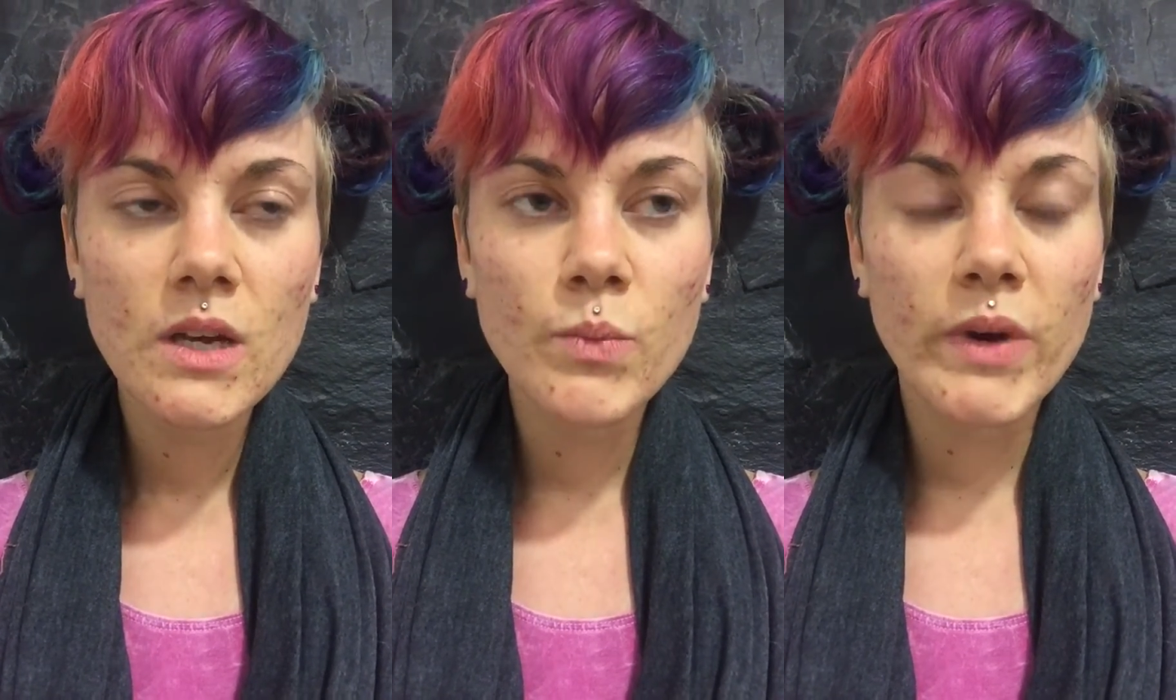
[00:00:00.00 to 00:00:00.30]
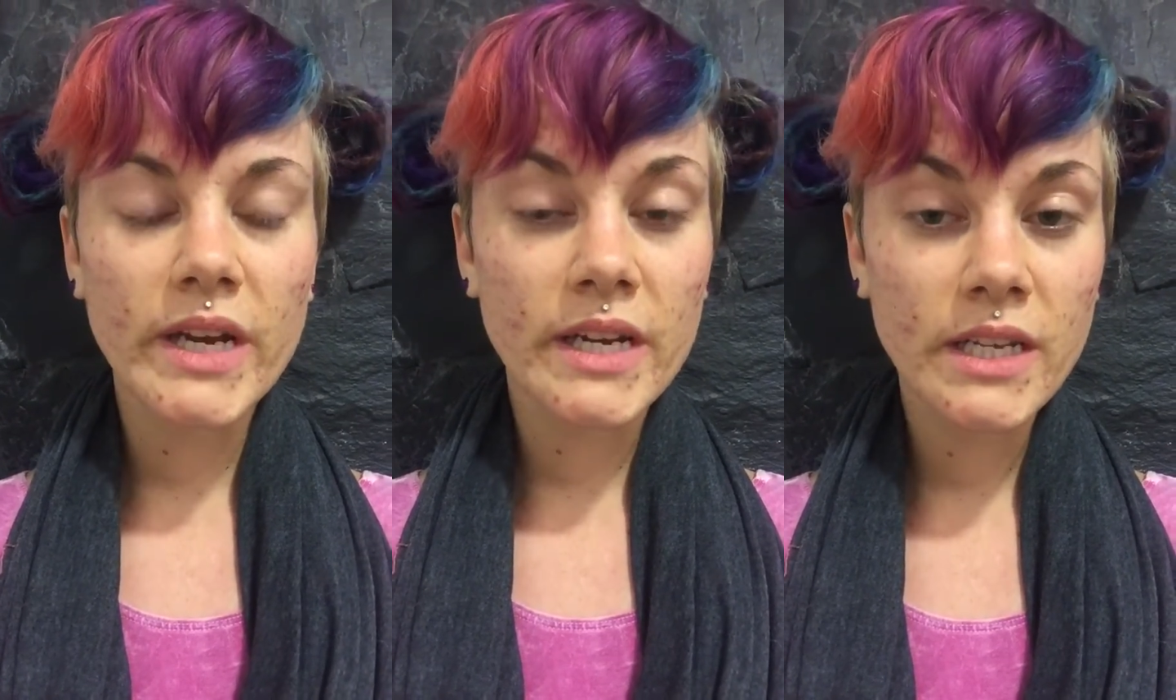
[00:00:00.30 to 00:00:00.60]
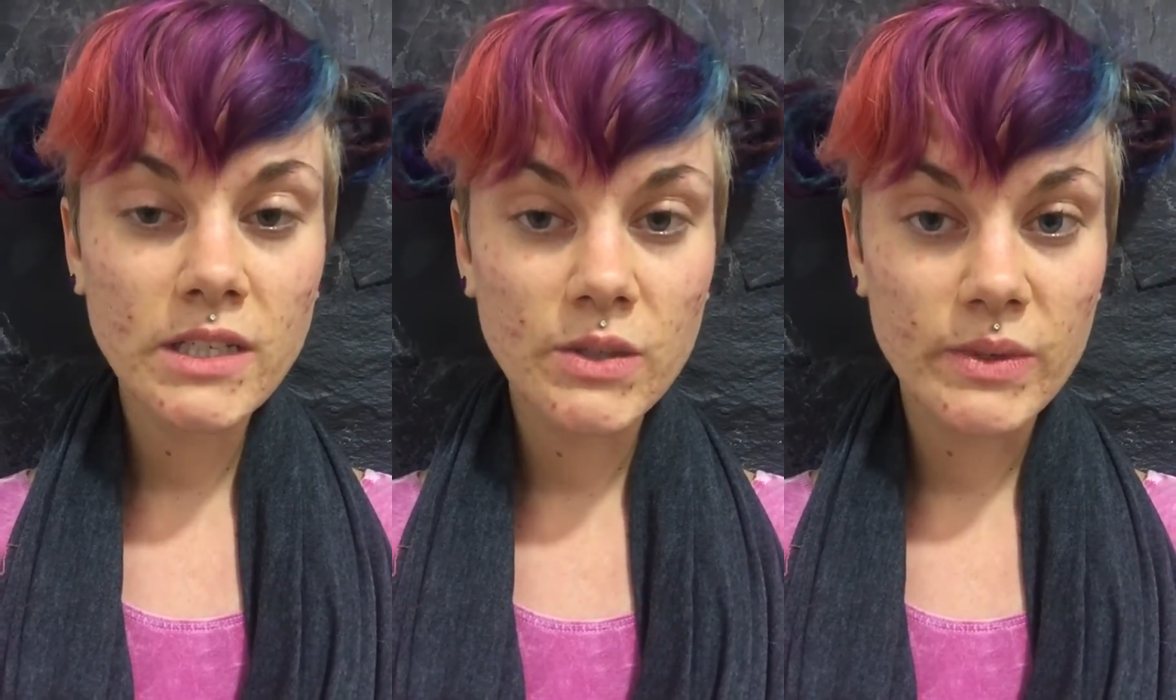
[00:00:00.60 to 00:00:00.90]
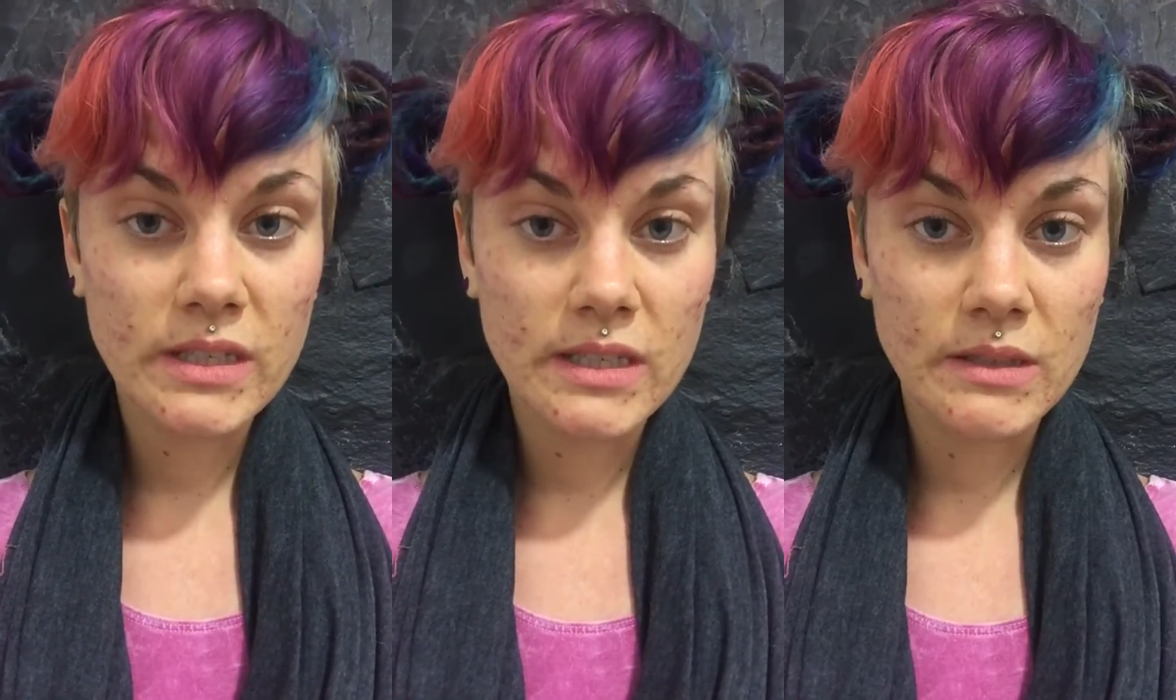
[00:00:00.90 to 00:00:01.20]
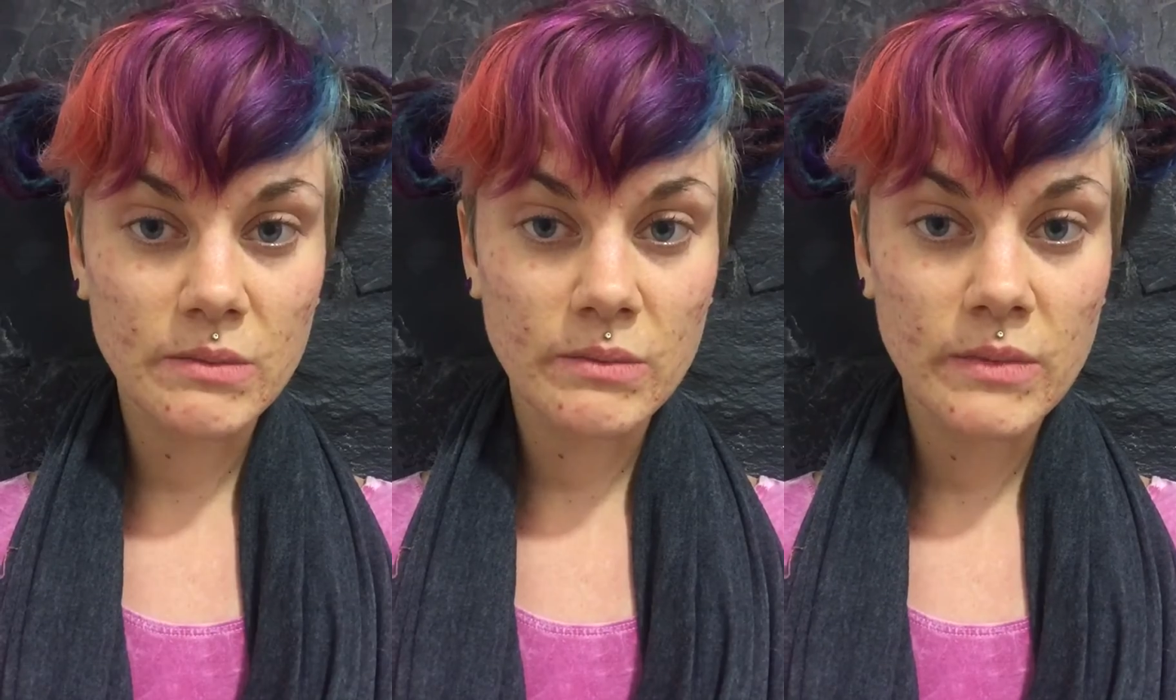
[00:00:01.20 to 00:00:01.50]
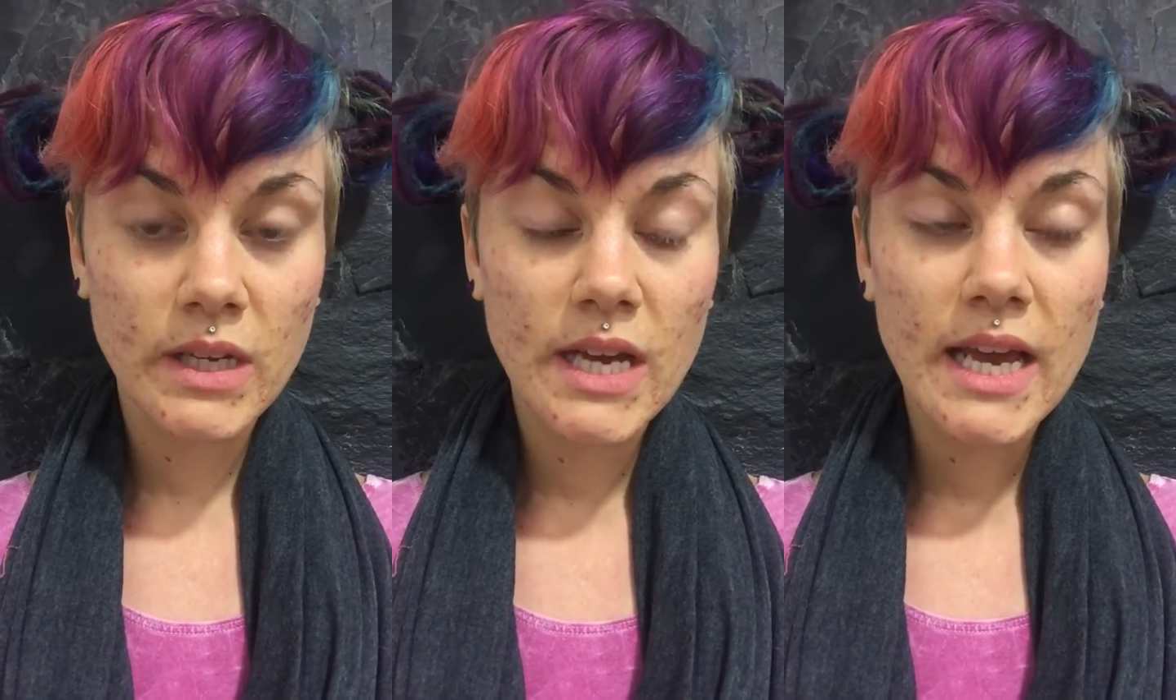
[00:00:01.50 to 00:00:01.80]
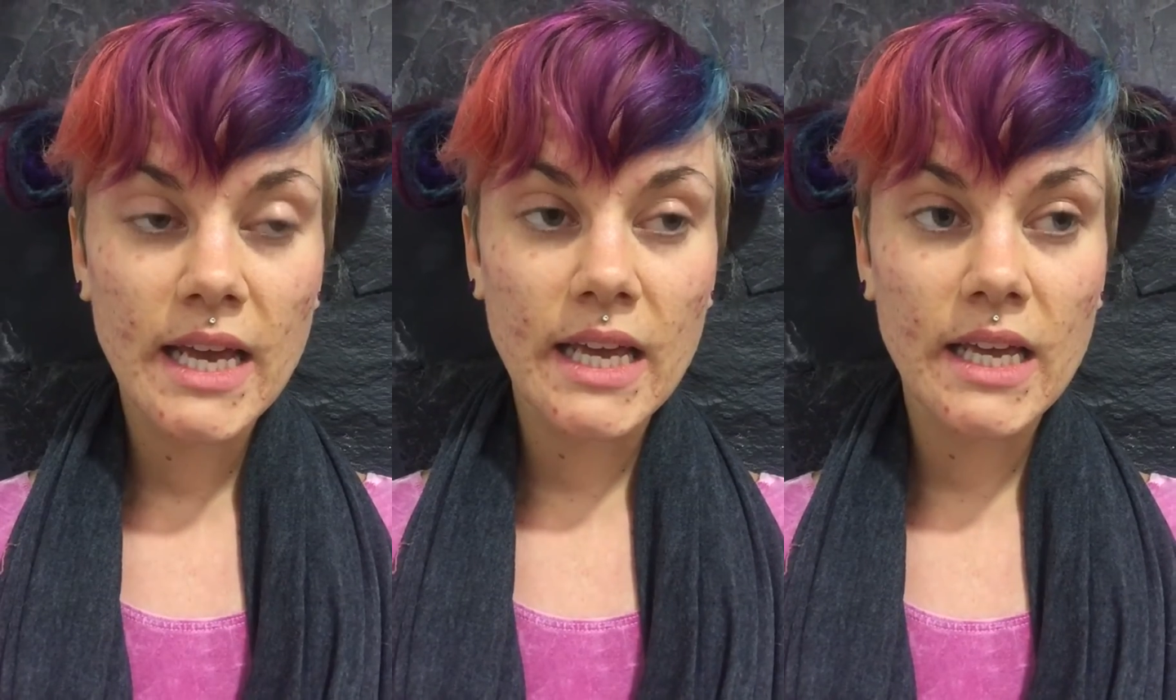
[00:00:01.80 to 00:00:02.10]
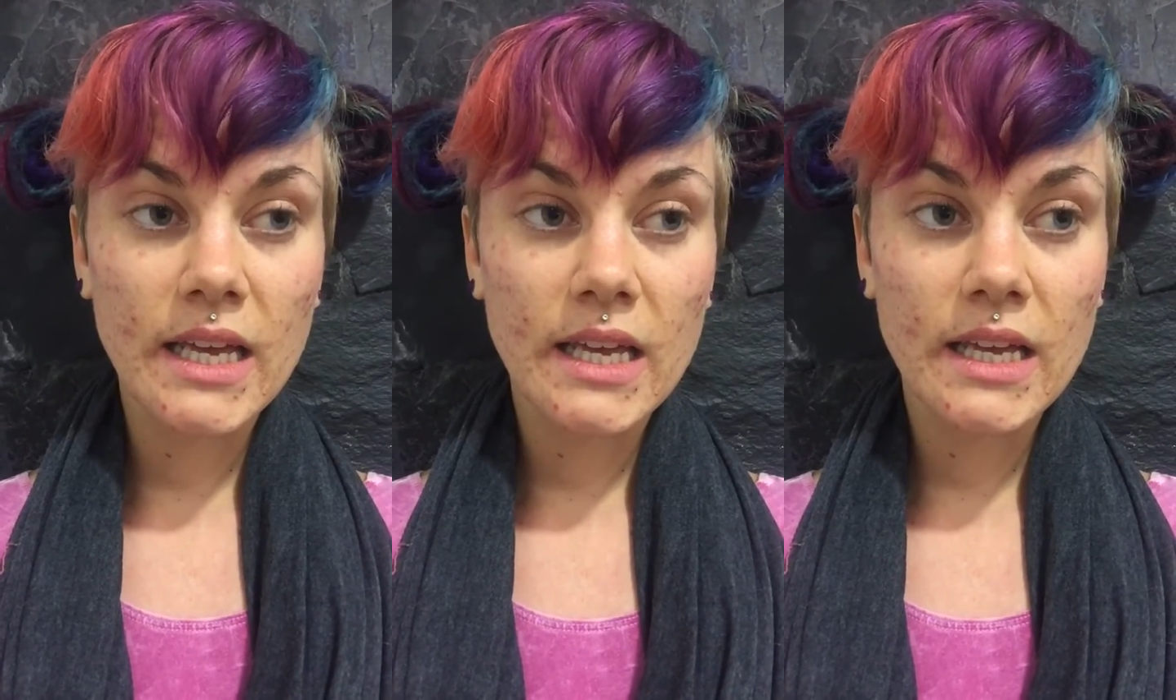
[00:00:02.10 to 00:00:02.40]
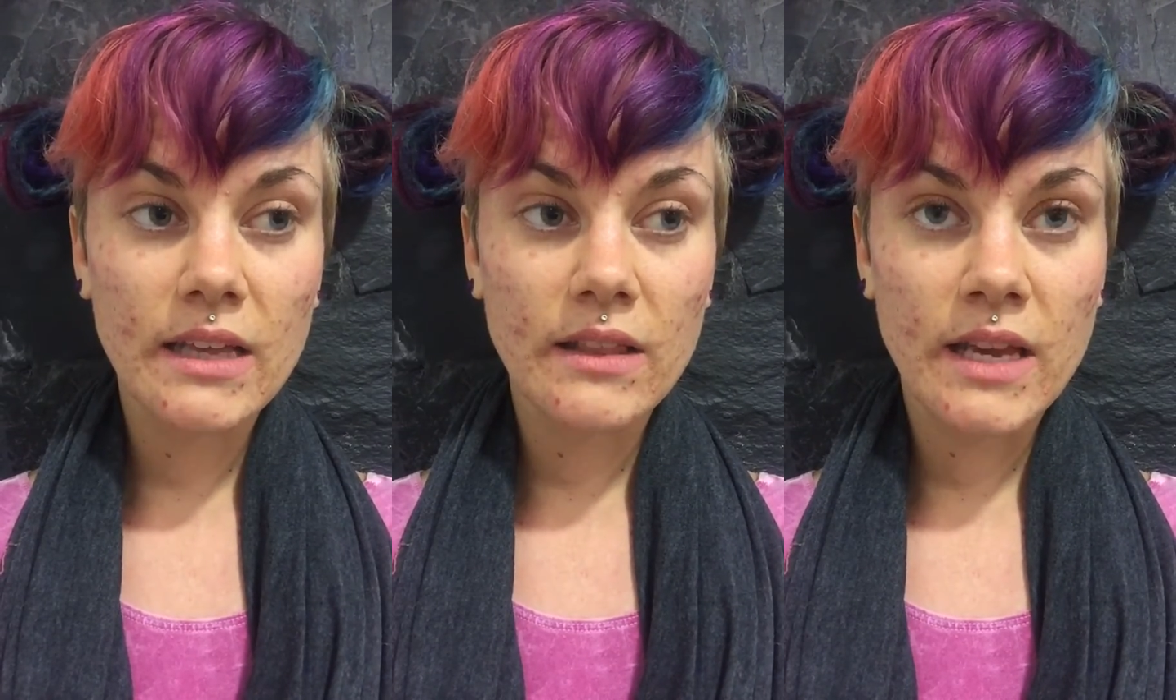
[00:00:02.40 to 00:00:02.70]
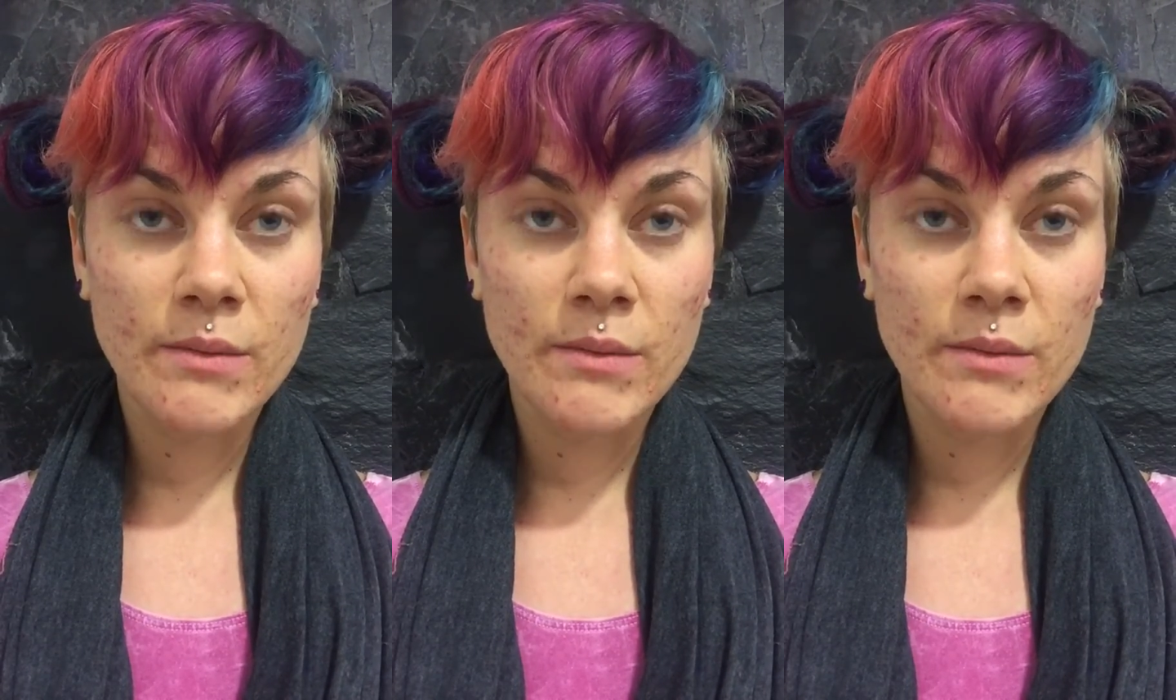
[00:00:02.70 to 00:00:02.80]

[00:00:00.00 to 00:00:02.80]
But in Hinduism, they